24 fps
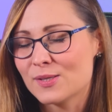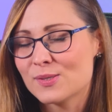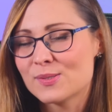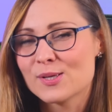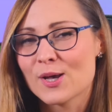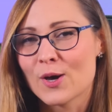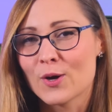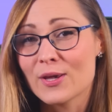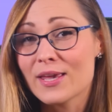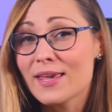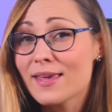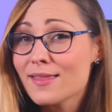
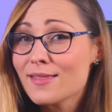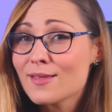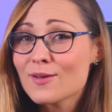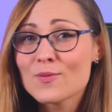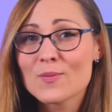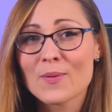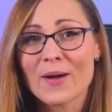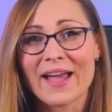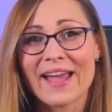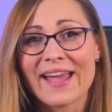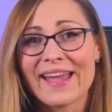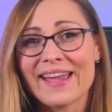So
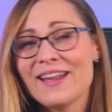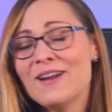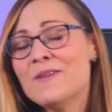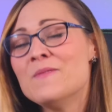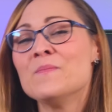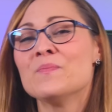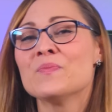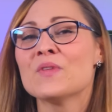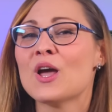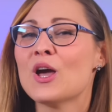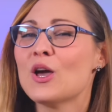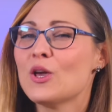either way,
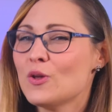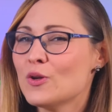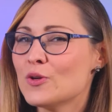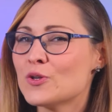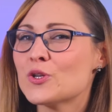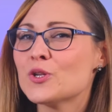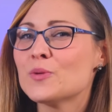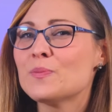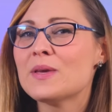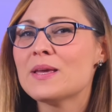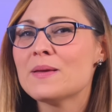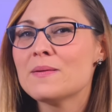you
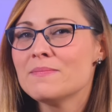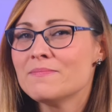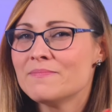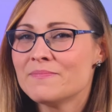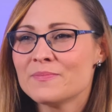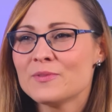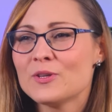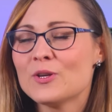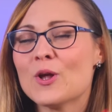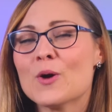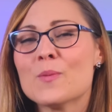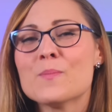should be,
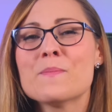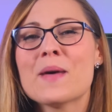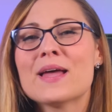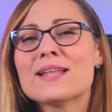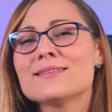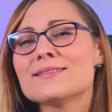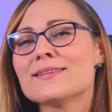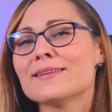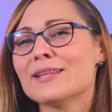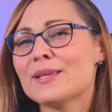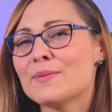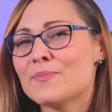you know,
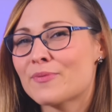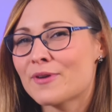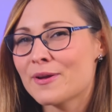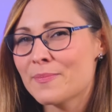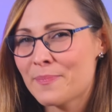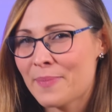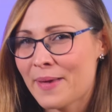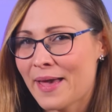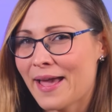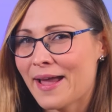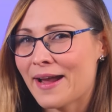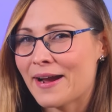mentally
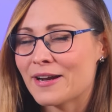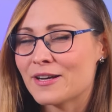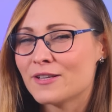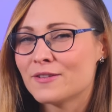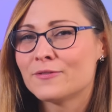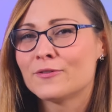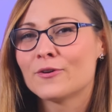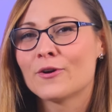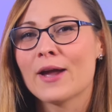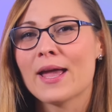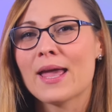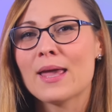prepared
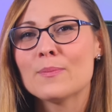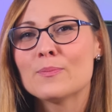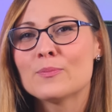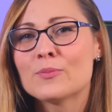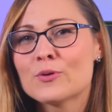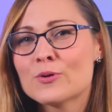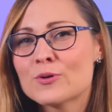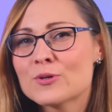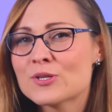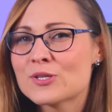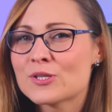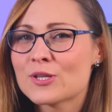for a
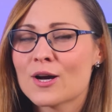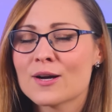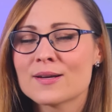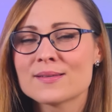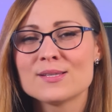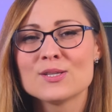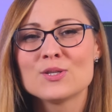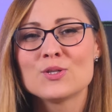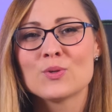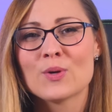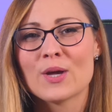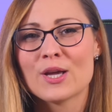poor stock
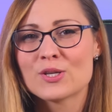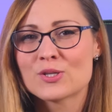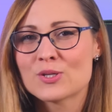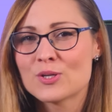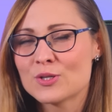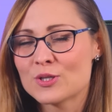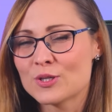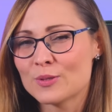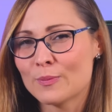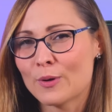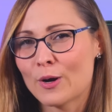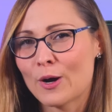
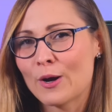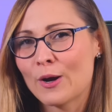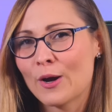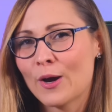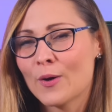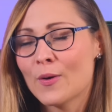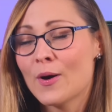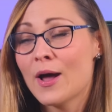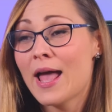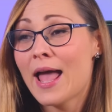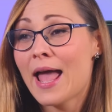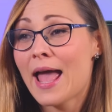situation
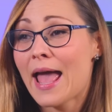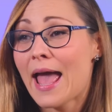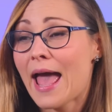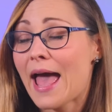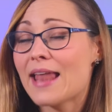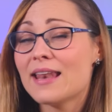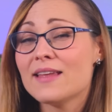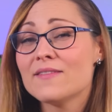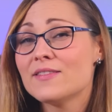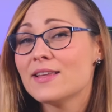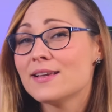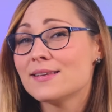tomorrow.
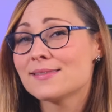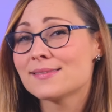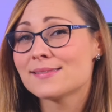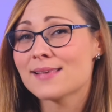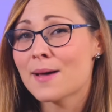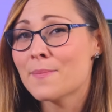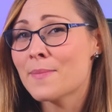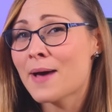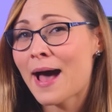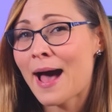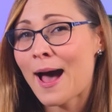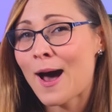And if they
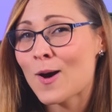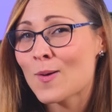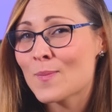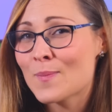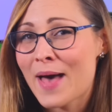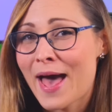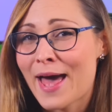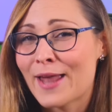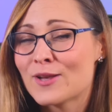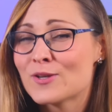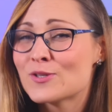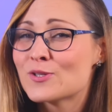somehow
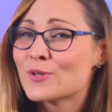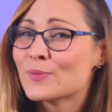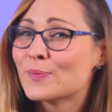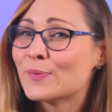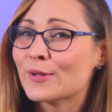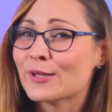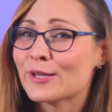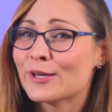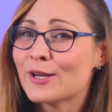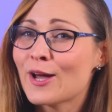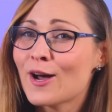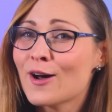manage to
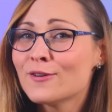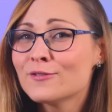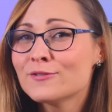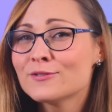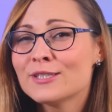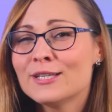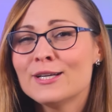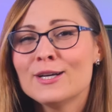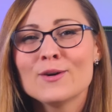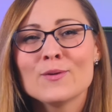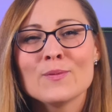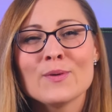pull it
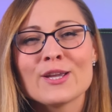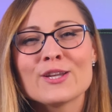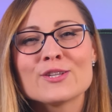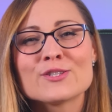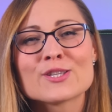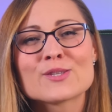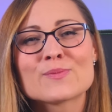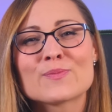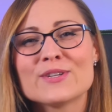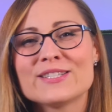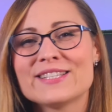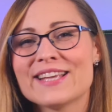off, we can
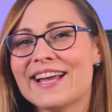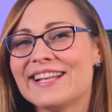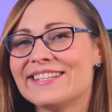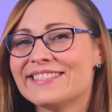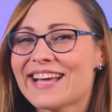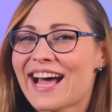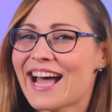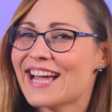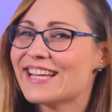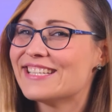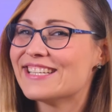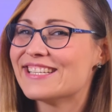just
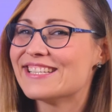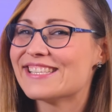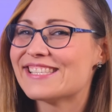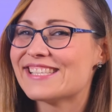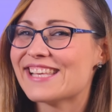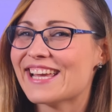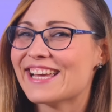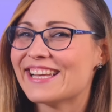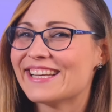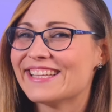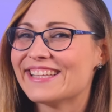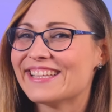pretend I didn't
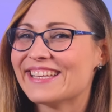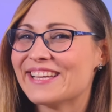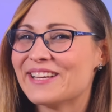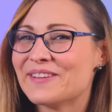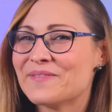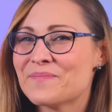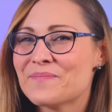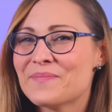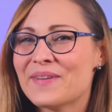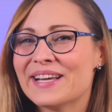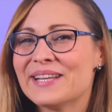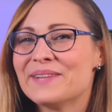say
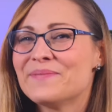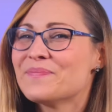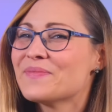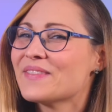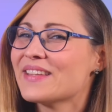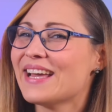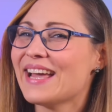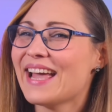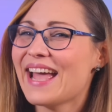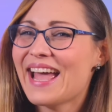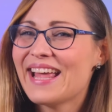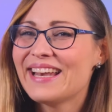anything. But
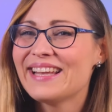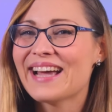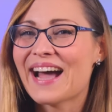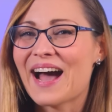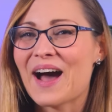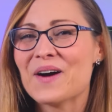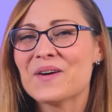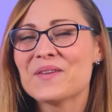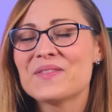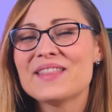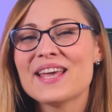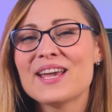
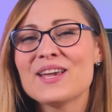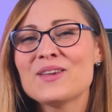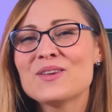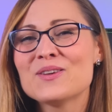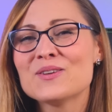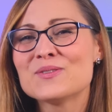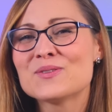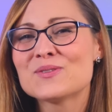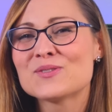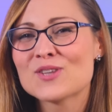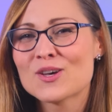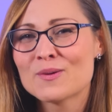anyhow, thank
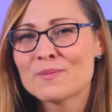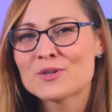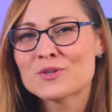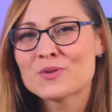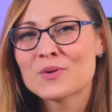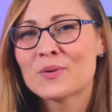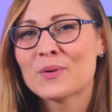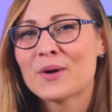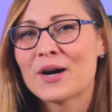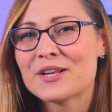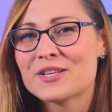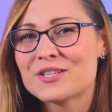you so much
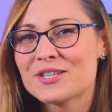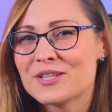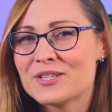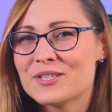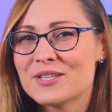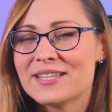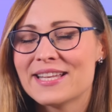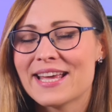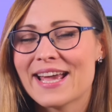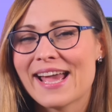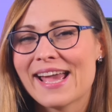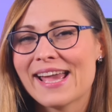for watching
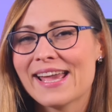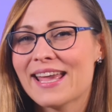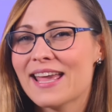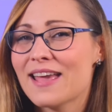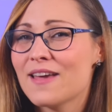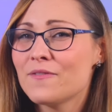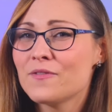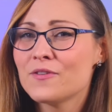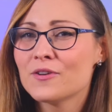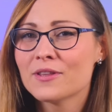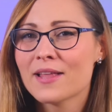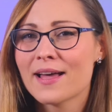today.
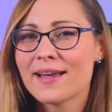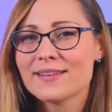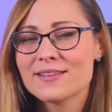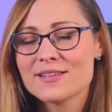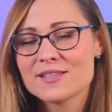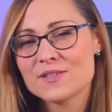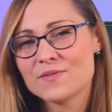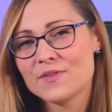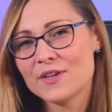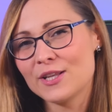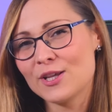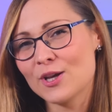If you like
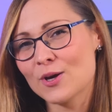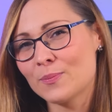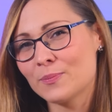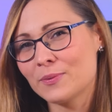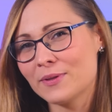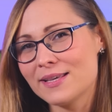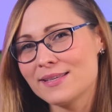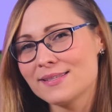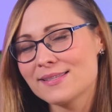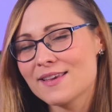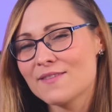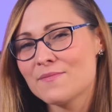this video,
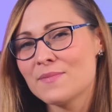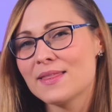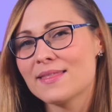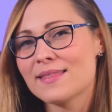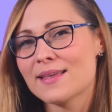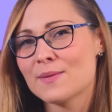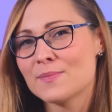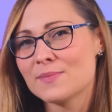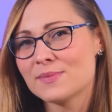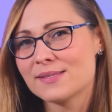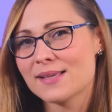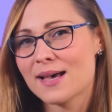please give me a
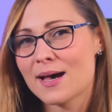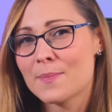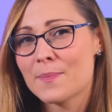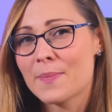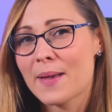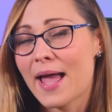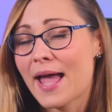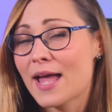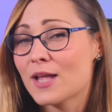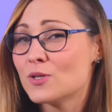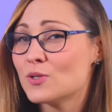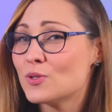thumbs up
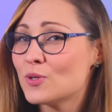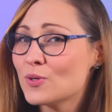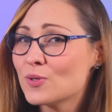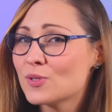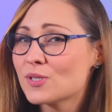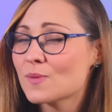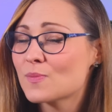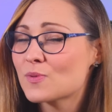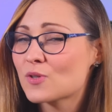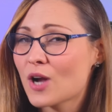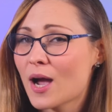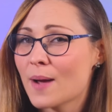and do
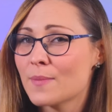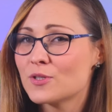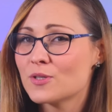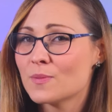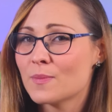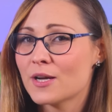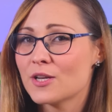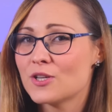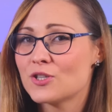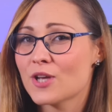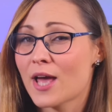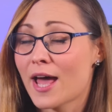subscribe to
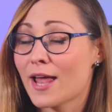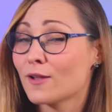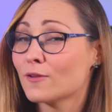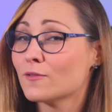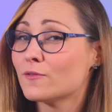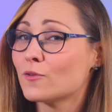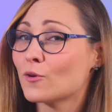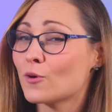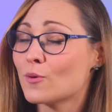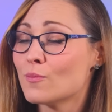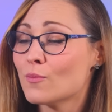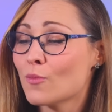my channel
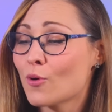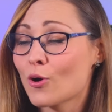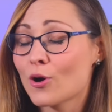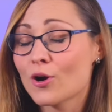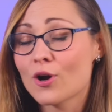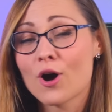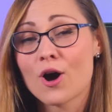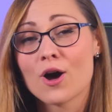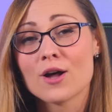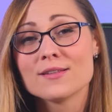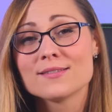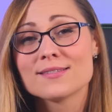for more
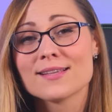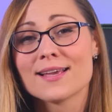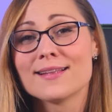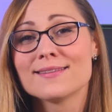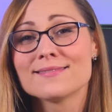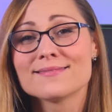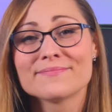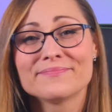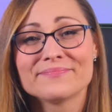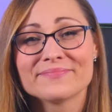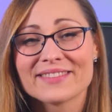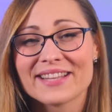
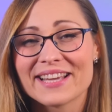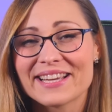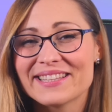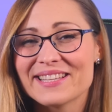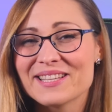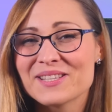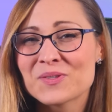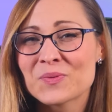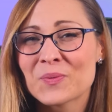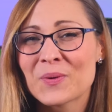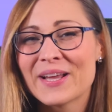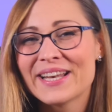content like
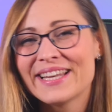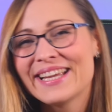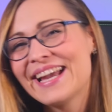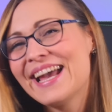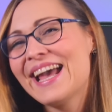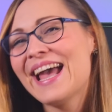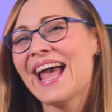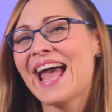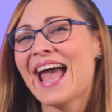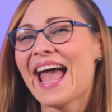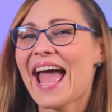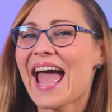this one.
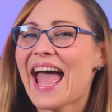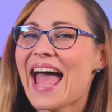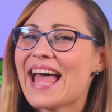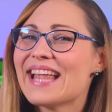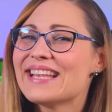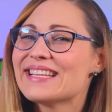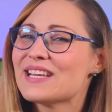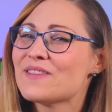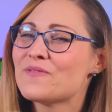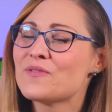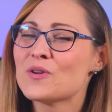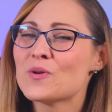
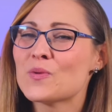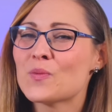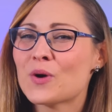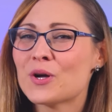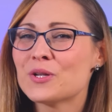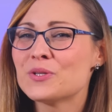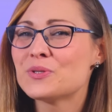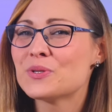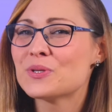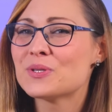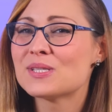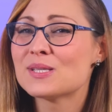And if you
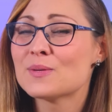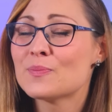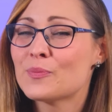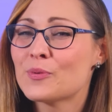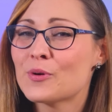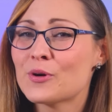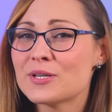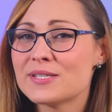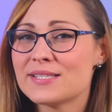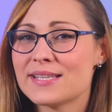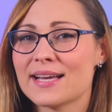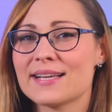want to
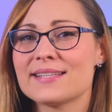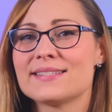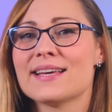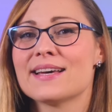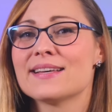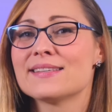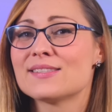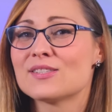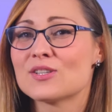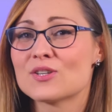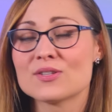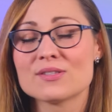support tech
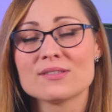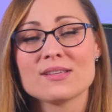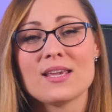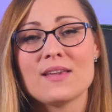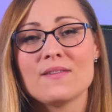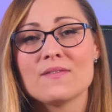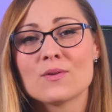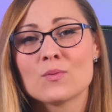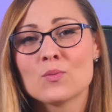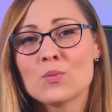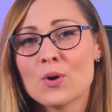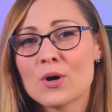testers
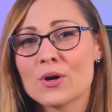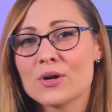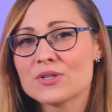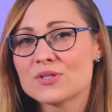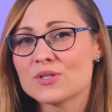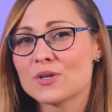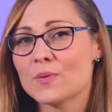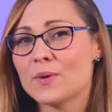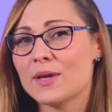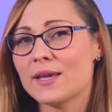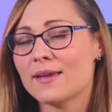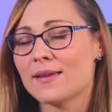even more
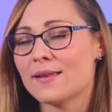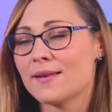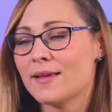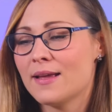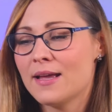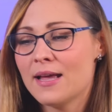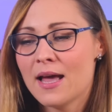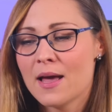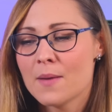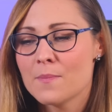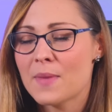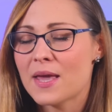so we
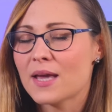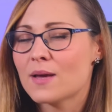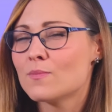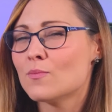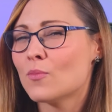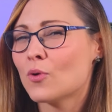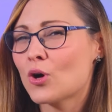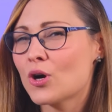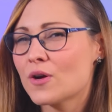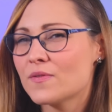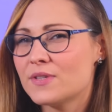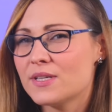can make
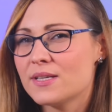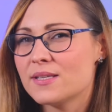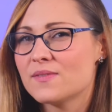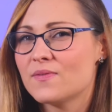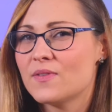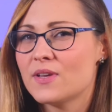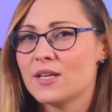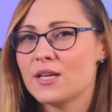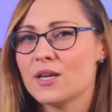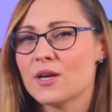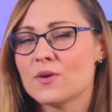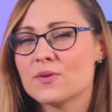more of these
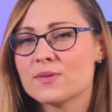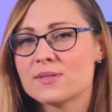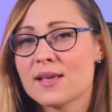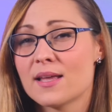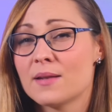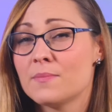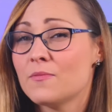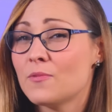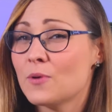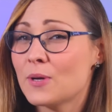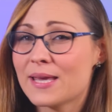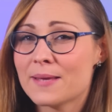videos
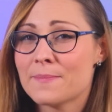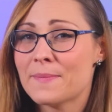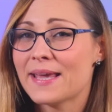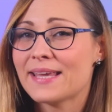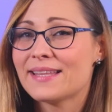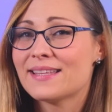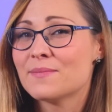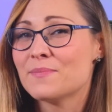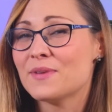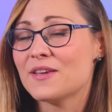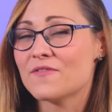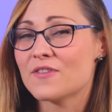and we can
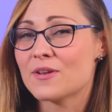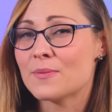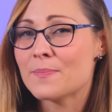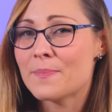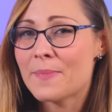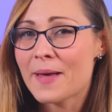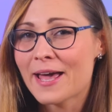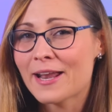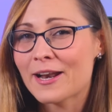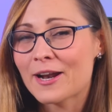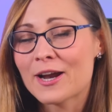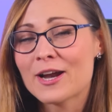make them even
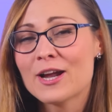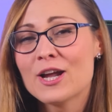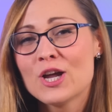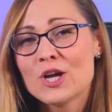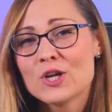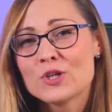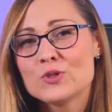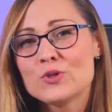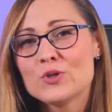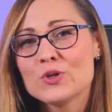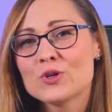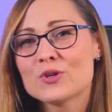better,
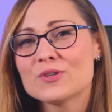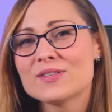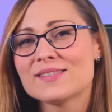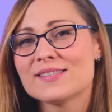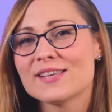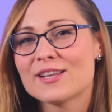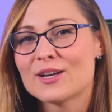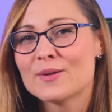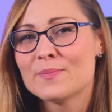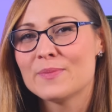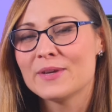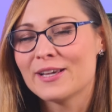do
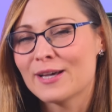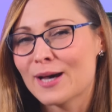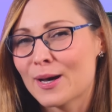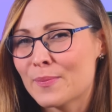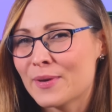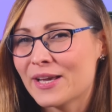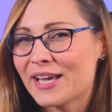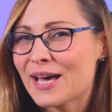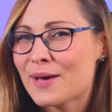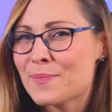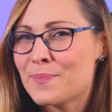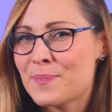consider
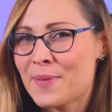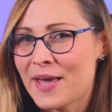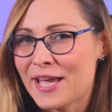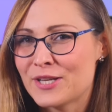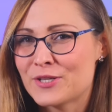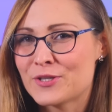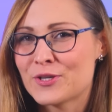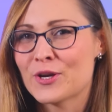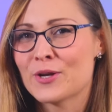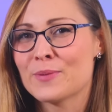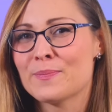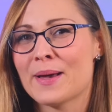becoming a
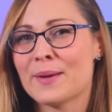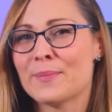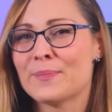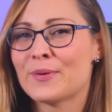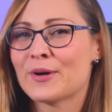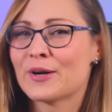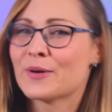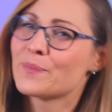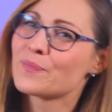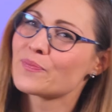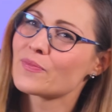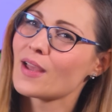Patreon
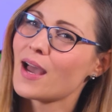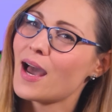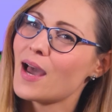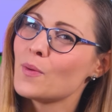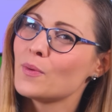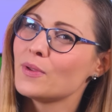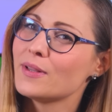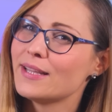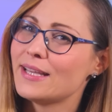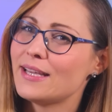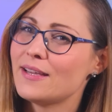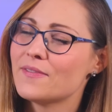member. I
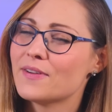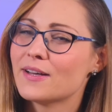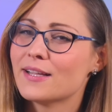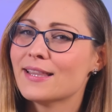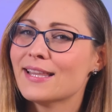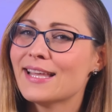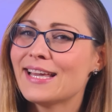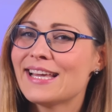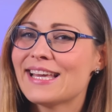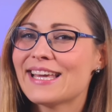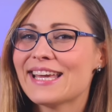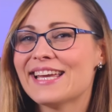will leave a
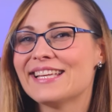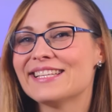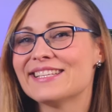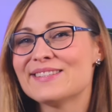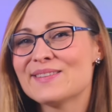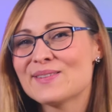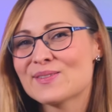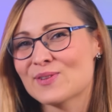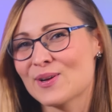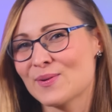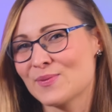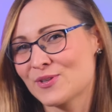link in the
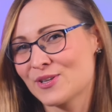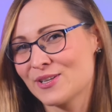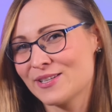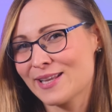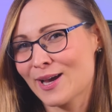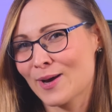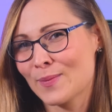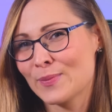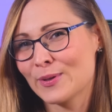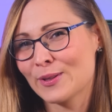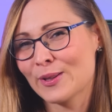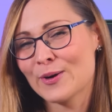description
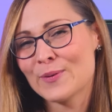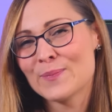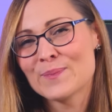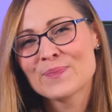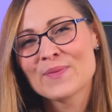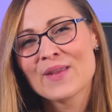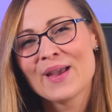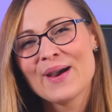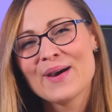down below.